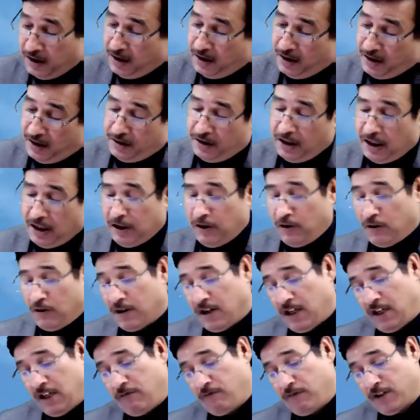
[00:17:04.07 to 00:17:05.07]
then your
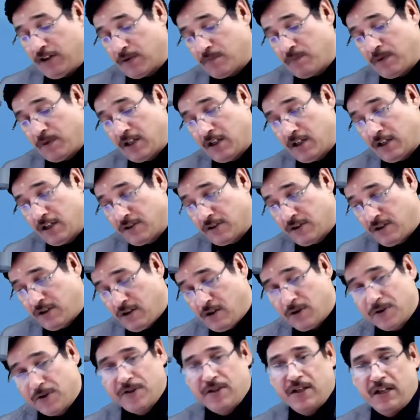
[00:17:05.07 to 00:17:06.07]
investment is
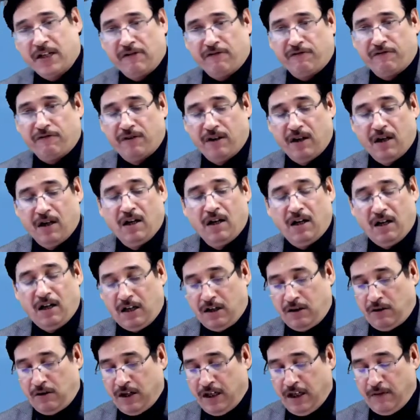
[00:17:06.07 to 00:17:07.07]
not safe.
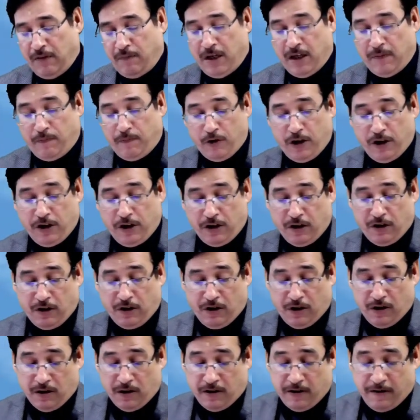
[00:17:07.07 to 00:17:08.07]
Are you getting my point or not?